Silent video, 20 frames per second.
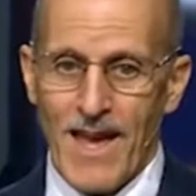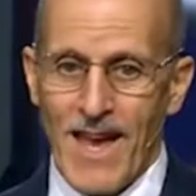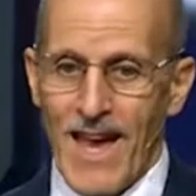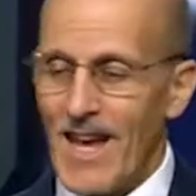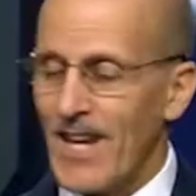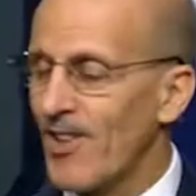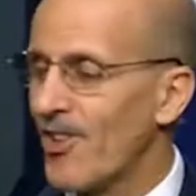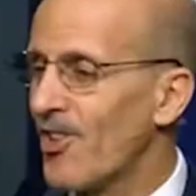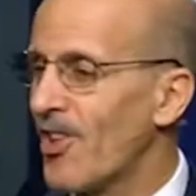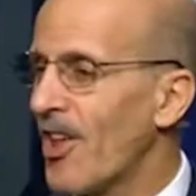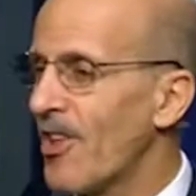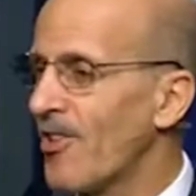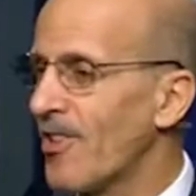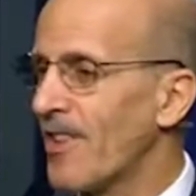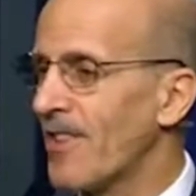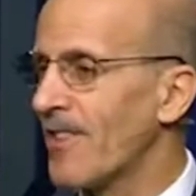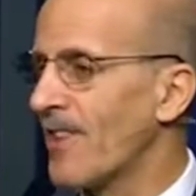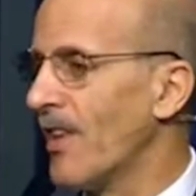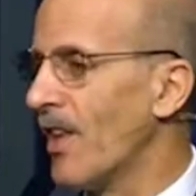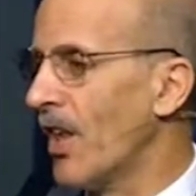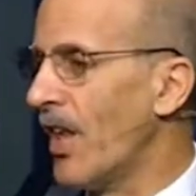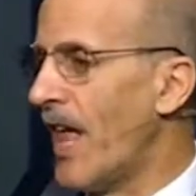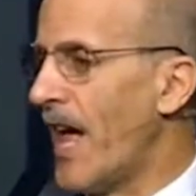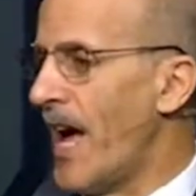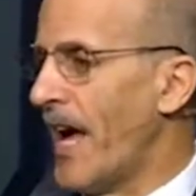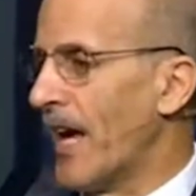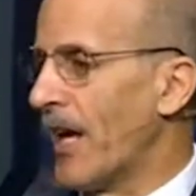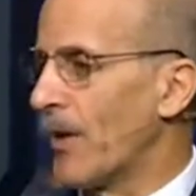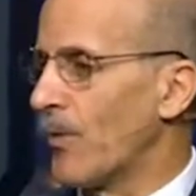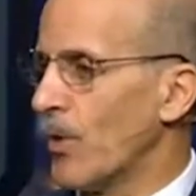And it says that the
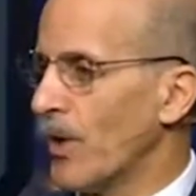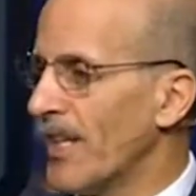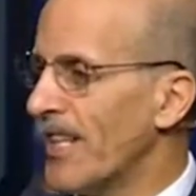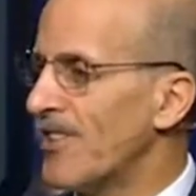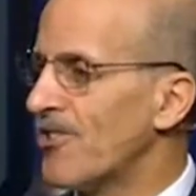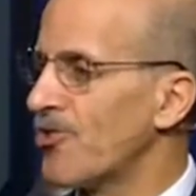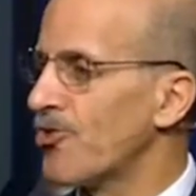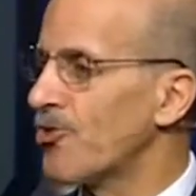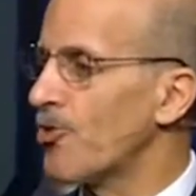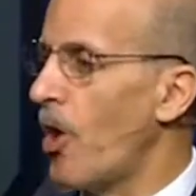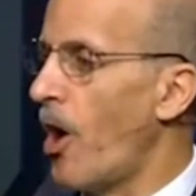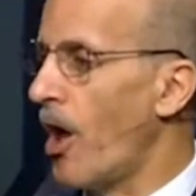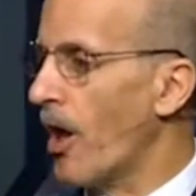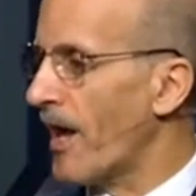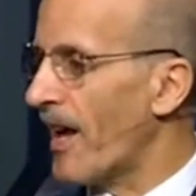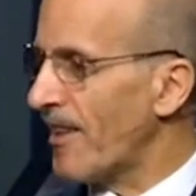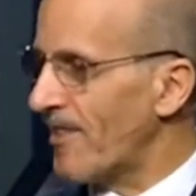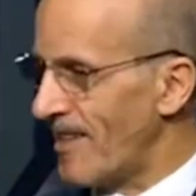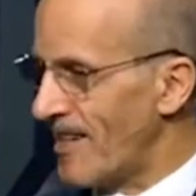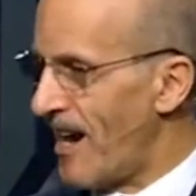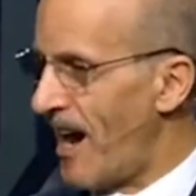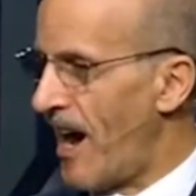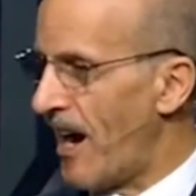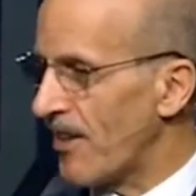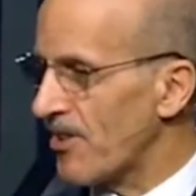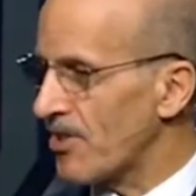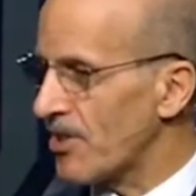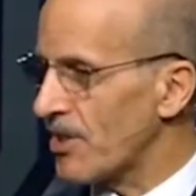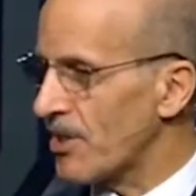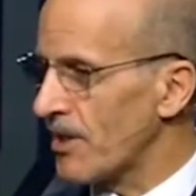lion will eat straw like the
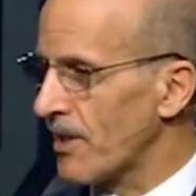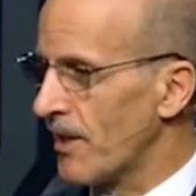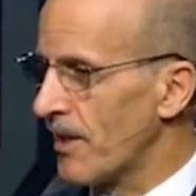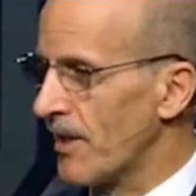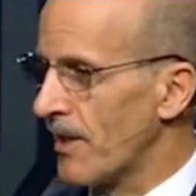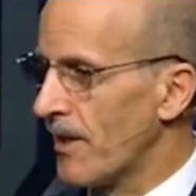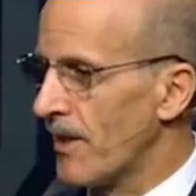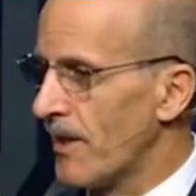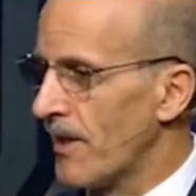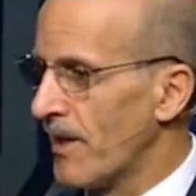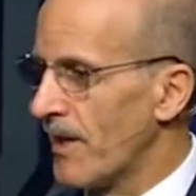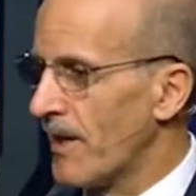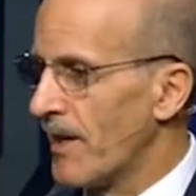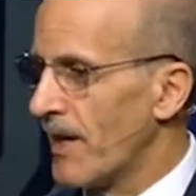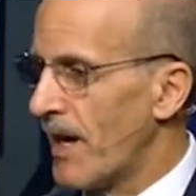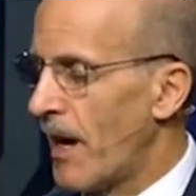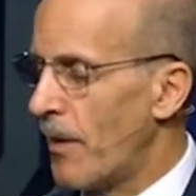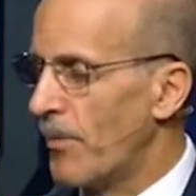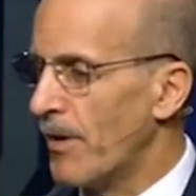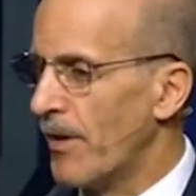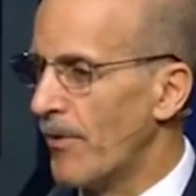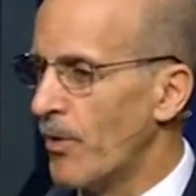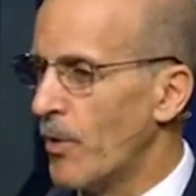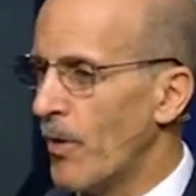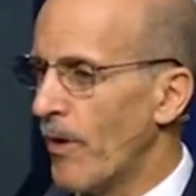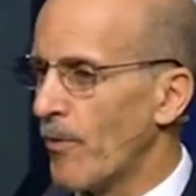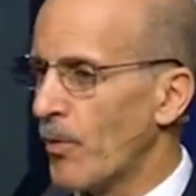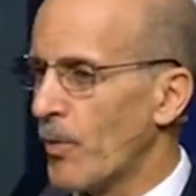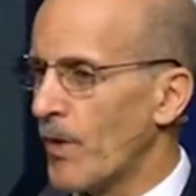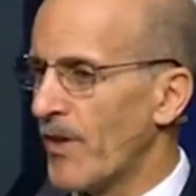ox. How many of you
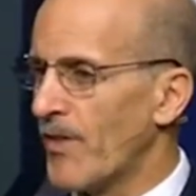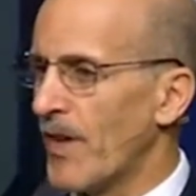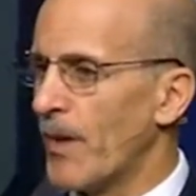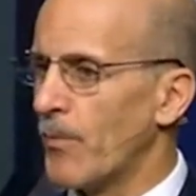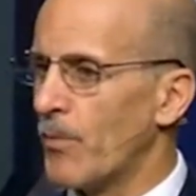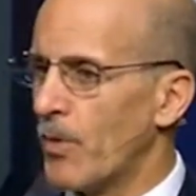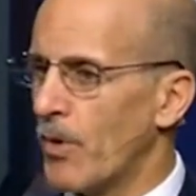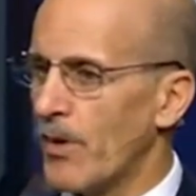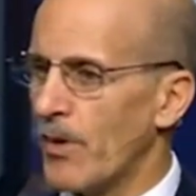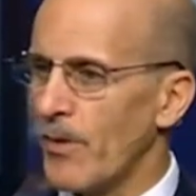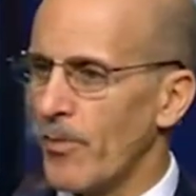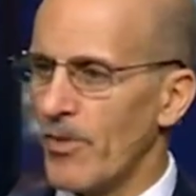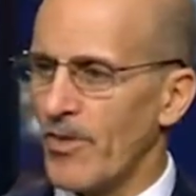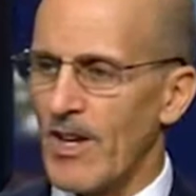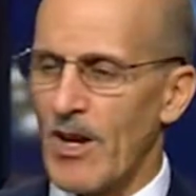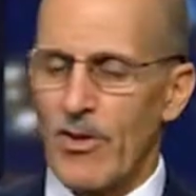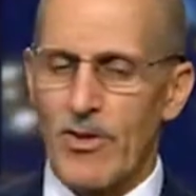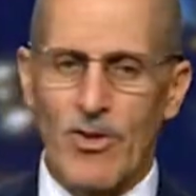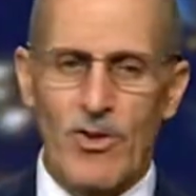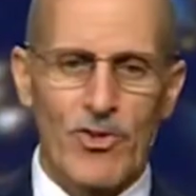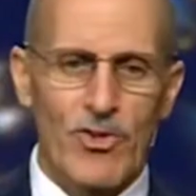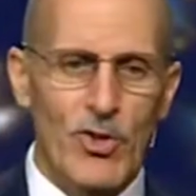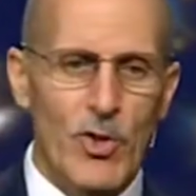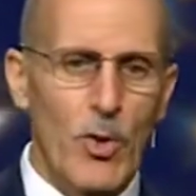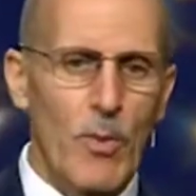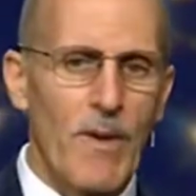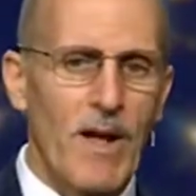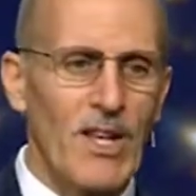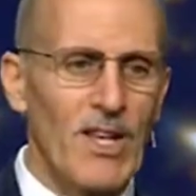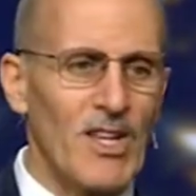ever read that book? It was out years ago
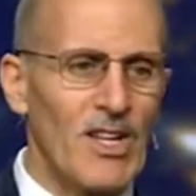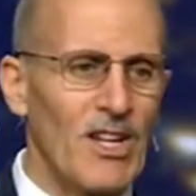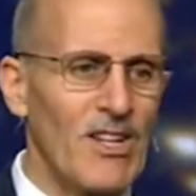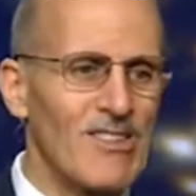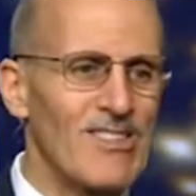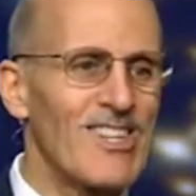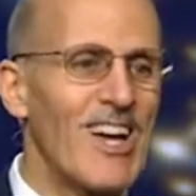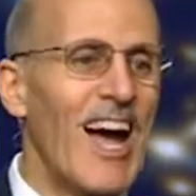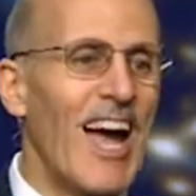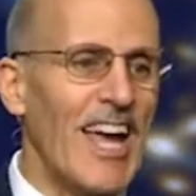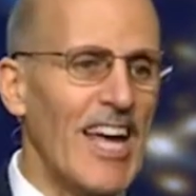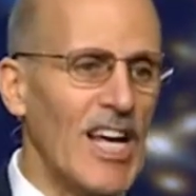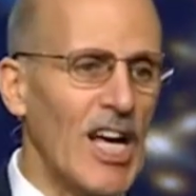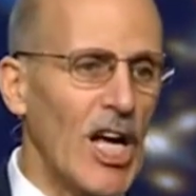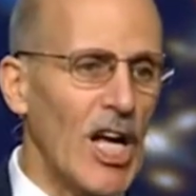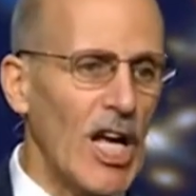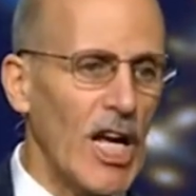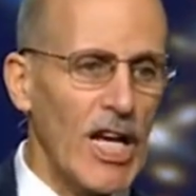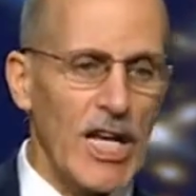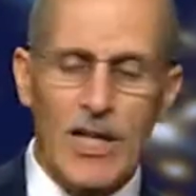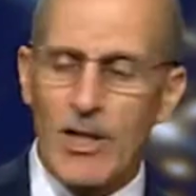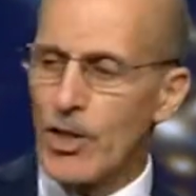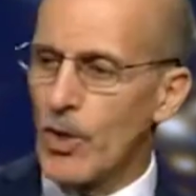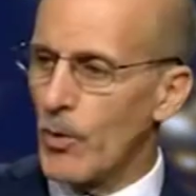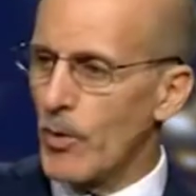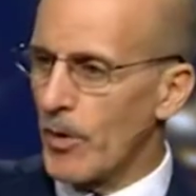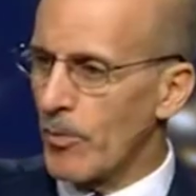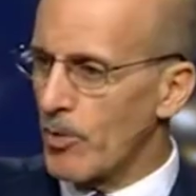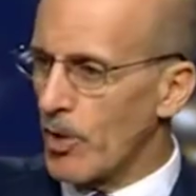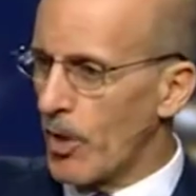about Little Tyke. And you know
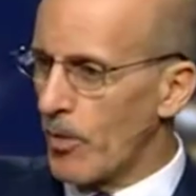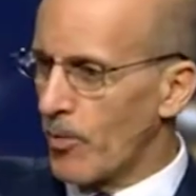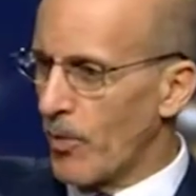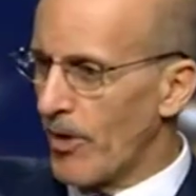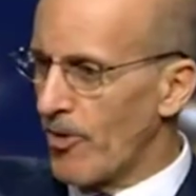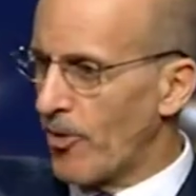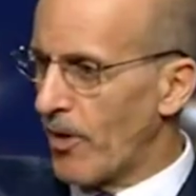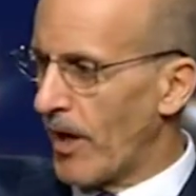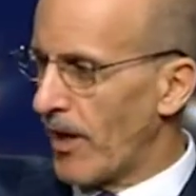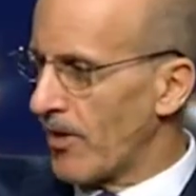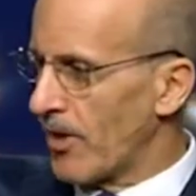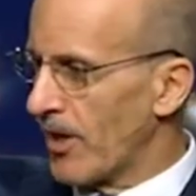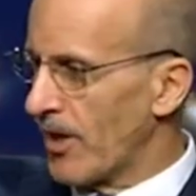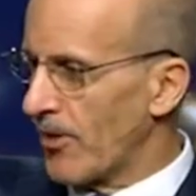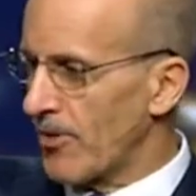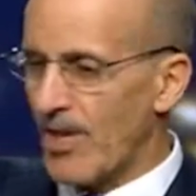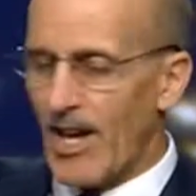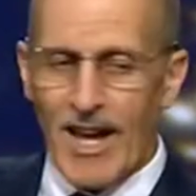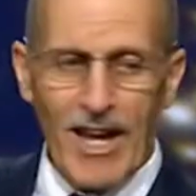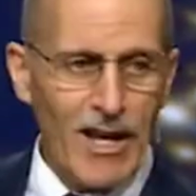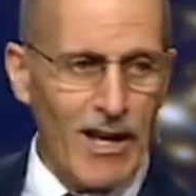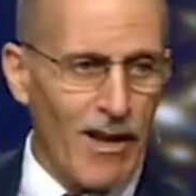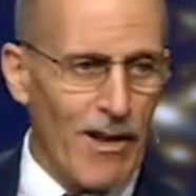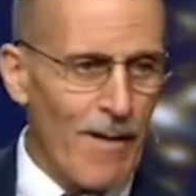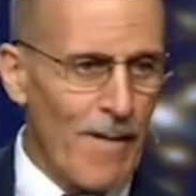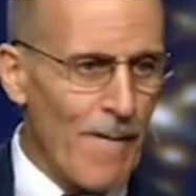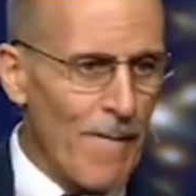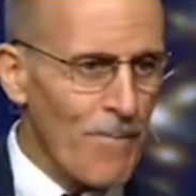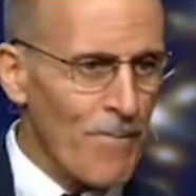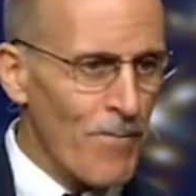what I'm talking about? Raise your hands. Little Tyke.
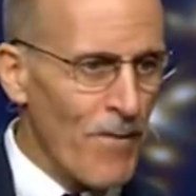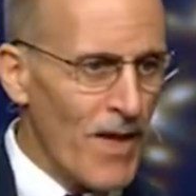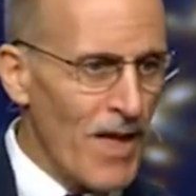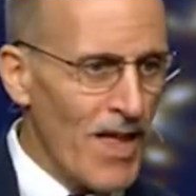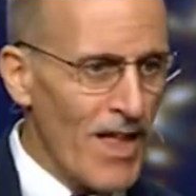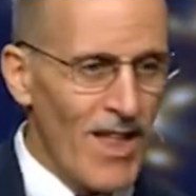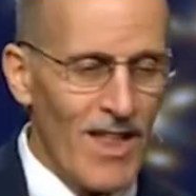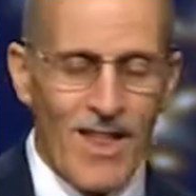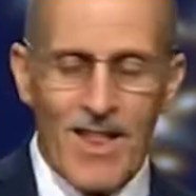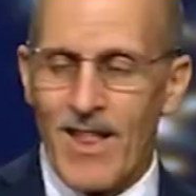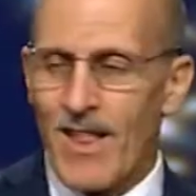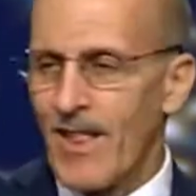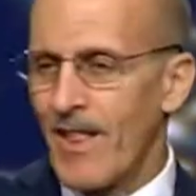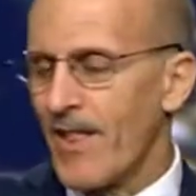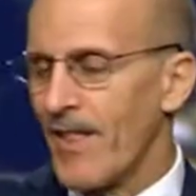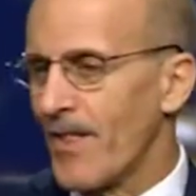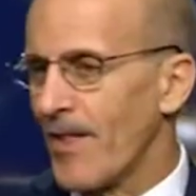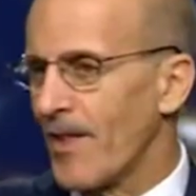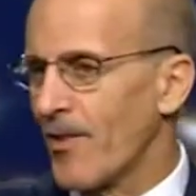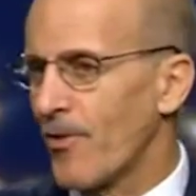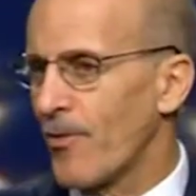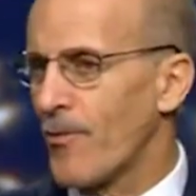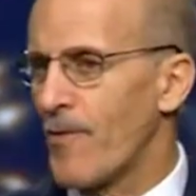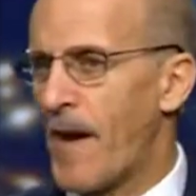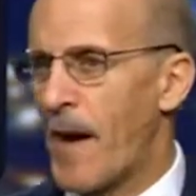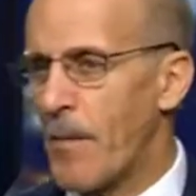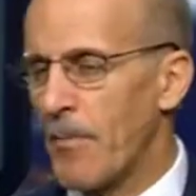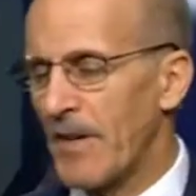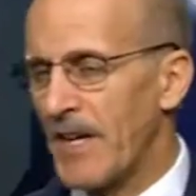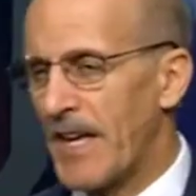This
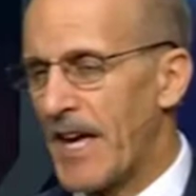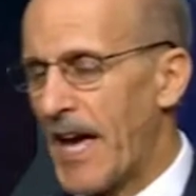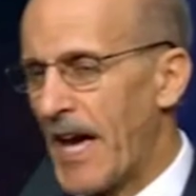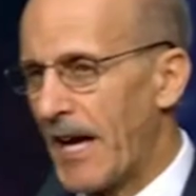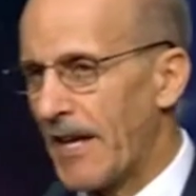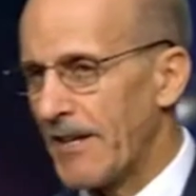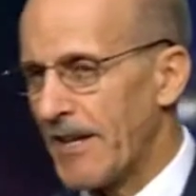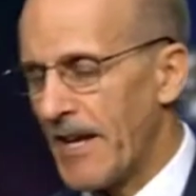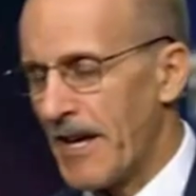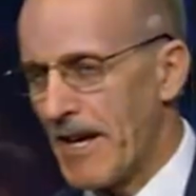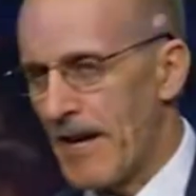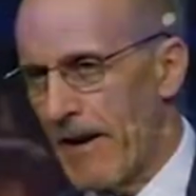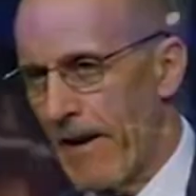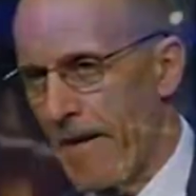family had a,